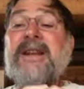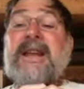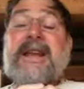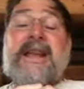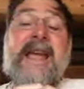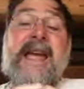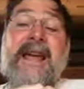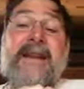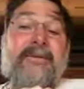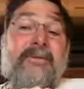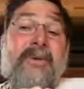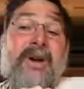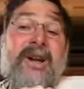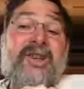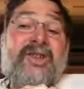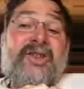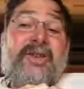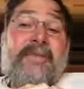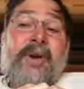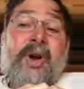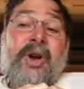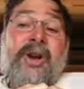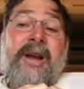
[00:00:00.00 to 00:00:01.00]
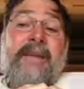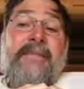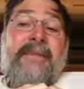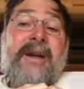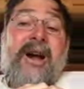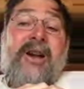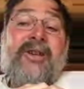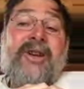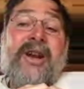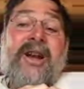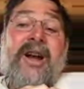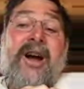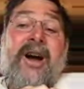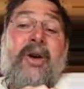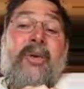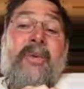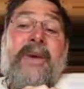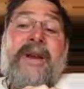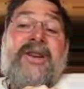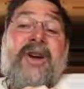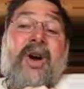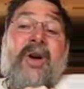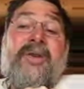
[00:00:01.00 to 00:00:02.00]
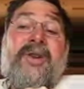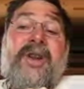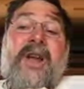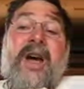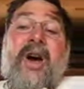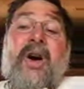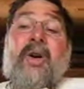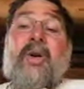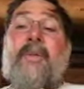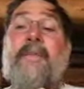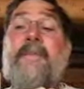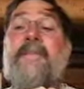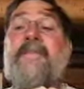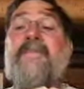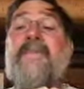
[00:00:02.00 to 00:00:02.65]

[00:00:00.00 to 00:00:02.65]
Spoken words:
again. Where does the program counter go? We don't know.